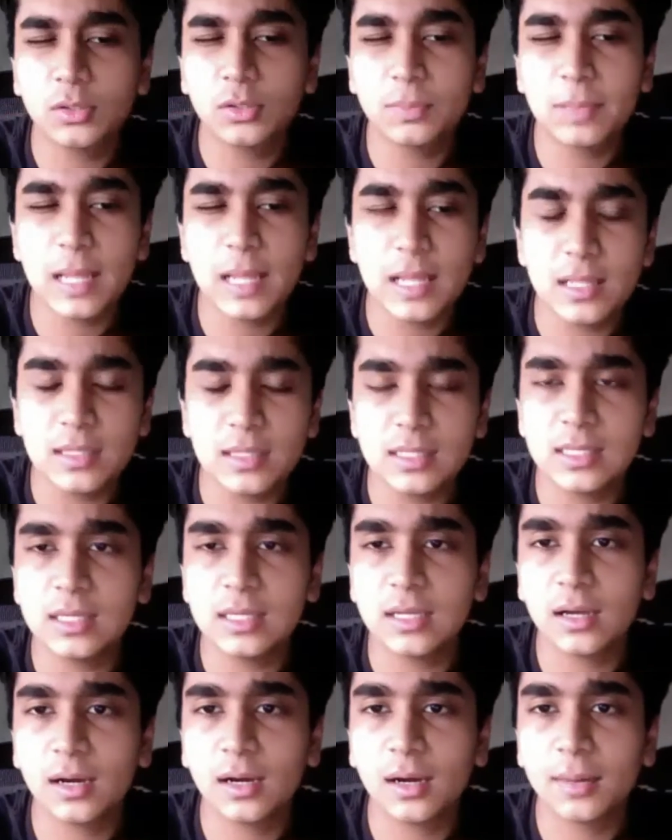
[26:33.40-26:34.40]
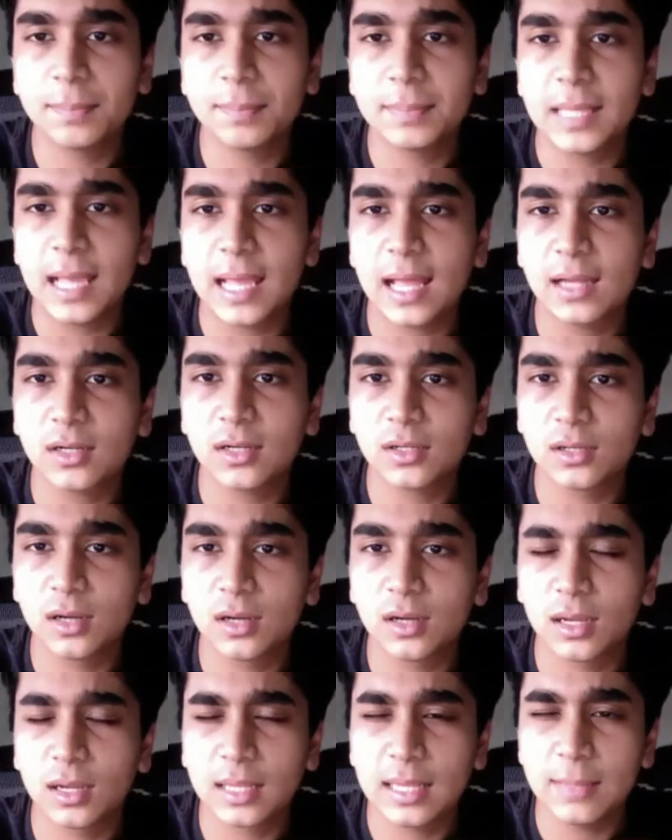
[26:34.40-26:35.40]
play the piano
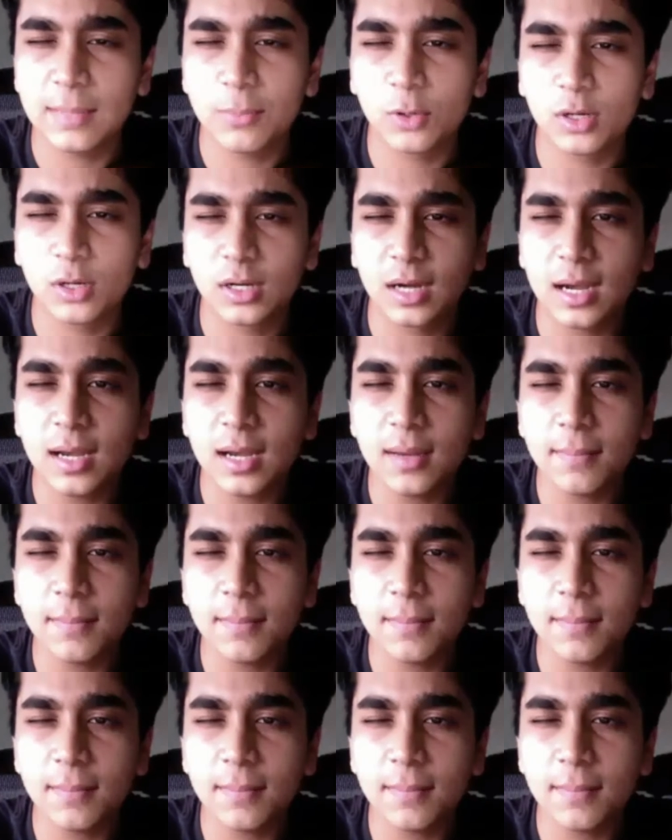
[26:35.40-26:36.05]
keyboard, right?